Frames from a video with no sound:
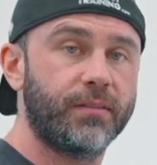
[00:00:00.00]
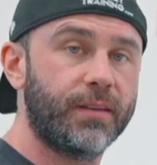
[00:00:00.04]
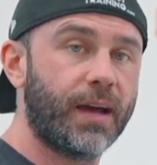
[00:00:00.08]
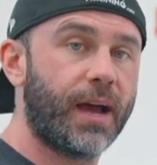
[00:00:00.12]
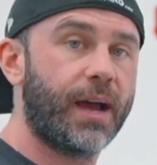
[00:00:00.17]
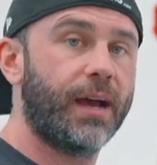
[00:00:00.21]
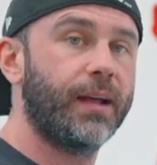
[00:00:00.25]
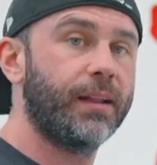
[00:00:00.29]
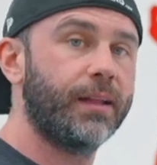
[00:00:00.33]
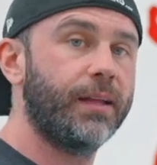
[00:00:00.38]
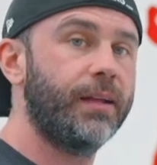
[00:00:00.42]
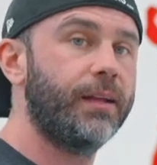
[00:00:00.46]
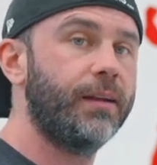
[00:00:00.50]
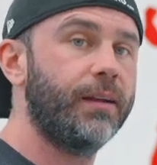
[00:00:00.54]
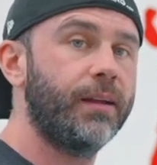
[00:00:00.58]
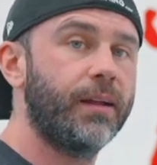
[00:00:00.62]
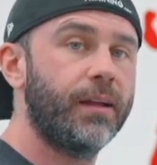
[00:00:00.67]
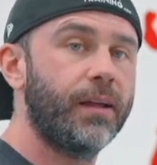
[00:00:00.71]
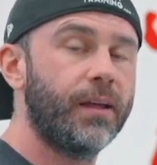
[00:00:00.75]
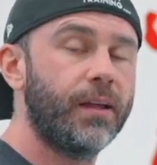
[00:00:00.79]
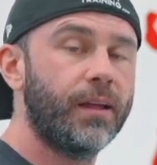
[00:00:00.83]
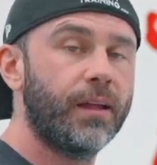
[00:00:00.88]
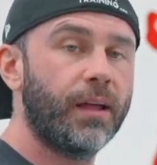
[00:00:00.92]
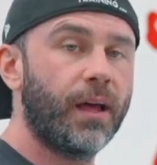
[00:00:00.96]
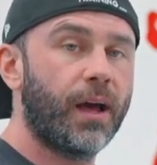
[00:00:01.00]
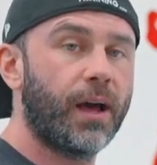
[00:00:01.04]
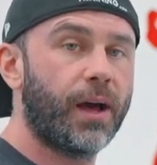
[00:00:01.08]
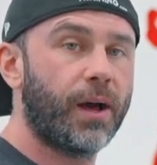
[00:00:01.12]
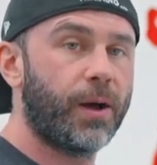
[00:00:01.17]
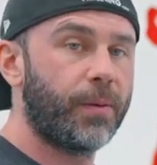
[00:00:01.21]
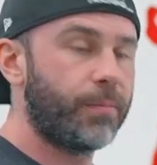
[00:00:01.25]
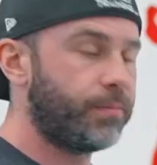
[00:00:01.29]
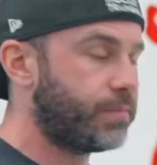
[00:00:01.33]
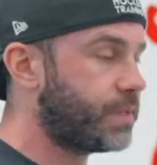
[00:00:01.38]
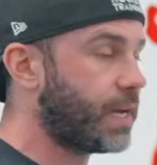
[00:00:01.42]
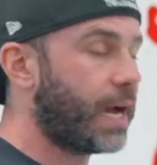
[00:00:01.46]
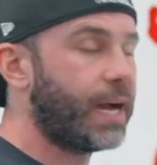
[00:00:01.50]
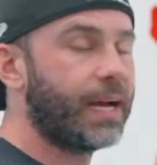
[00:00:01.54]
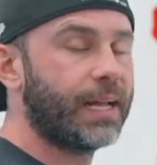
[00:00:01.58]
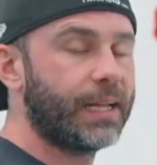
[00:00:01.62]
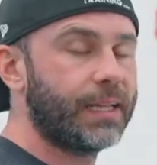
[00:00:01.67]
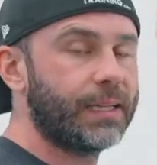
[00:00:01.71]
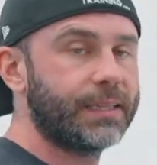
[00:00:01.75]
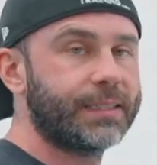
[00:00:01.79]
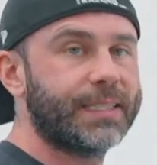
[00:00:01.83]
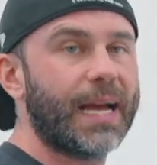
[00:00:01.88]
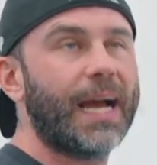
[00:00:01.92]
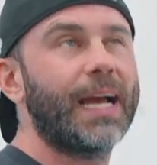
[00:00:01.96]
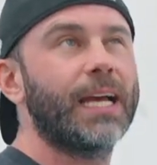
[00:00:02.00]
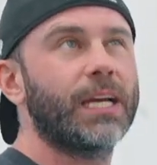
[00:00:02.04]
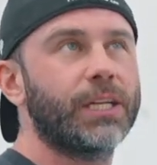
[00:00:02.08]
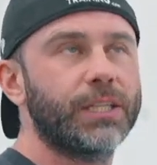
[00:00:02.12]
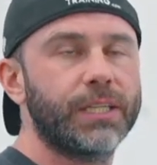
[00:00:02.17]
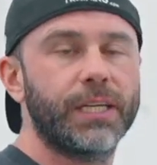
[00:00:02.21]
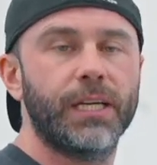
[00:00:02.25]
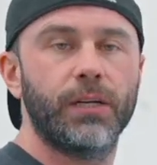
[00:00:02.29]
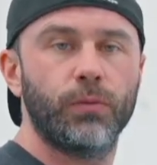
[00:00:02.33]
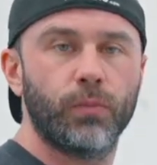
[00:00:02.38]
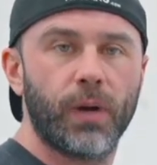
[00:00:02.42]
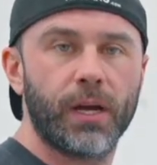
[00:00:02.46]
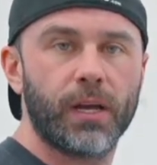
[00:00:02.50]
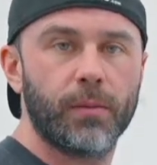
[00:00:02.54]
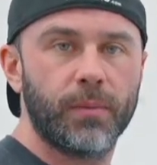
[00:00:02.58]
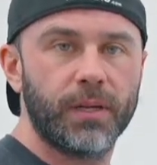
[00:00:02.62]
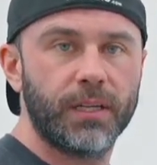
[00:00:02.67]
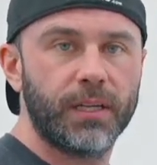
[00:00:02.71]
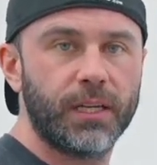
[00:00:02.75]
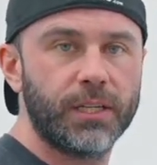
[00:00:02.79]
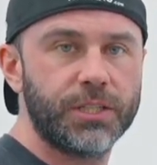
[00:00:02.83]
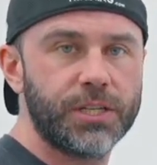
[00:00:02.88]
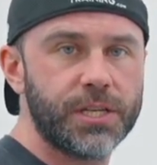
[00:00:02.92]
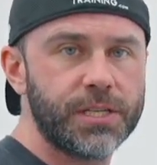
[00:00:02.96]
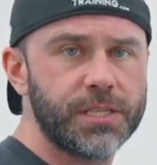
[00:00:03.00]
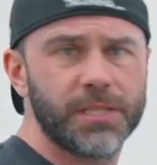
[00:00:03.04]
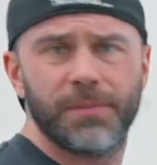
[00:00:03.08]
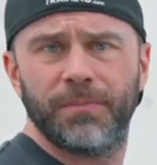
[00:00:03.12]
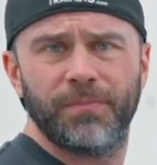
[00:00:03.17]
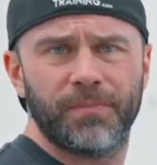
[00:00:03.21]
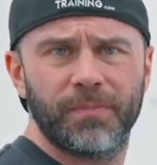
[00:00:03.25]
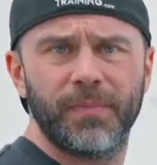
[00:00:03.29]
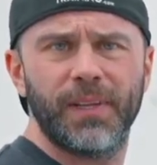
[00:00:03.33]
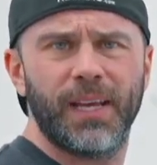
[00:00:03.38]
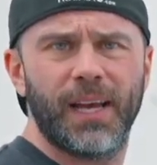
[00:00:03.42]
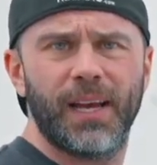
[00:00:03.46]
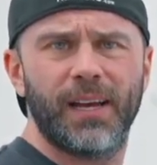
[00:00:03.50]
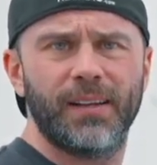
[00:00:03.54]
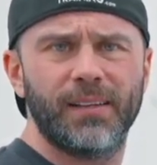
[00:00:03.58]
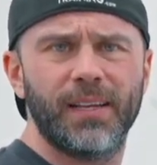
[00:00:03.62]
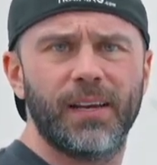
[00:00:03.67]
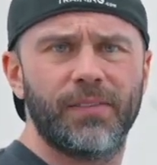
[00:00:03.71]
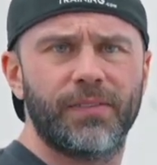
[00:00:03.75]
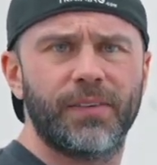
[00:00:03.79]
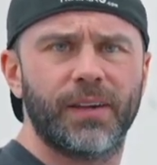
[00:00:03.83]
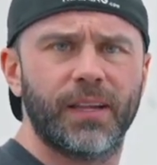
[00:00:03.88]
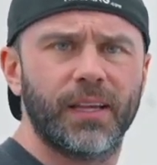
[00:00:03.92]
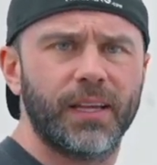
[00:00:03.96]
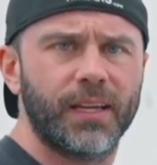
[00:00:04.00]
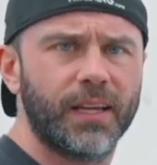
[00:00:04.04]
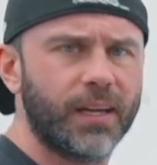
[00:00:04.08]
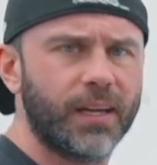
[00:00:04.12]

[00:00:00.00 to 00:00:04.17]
dialed in recommendations? Yeah, it definitely